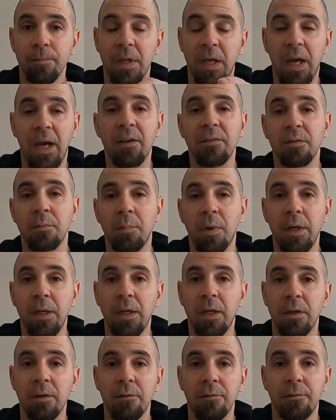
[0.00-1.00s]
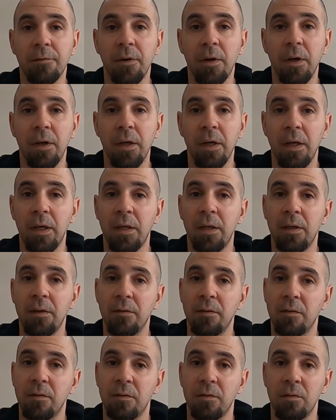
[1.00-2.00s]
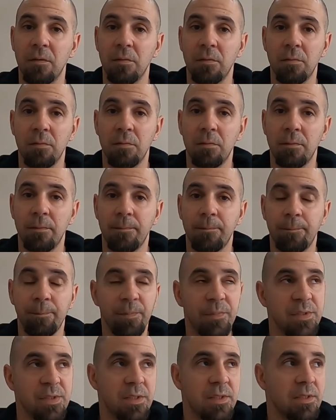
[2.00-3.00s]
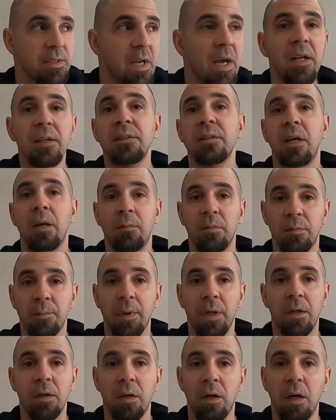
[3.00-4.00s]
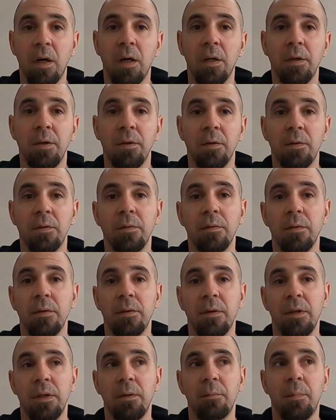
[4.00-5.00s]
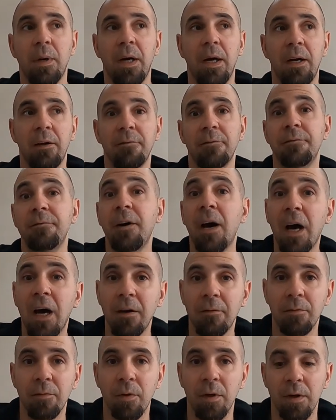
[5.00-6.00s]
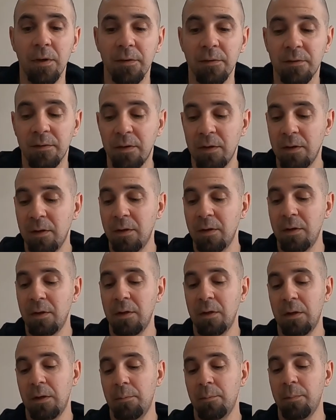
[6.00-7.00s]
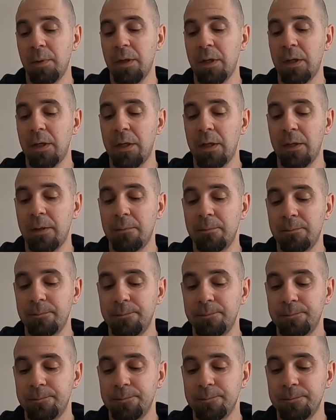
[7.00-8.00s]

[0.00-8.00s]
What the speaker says: it has a mic in the front, and it's 10 times better audio than my 5 was. But I'm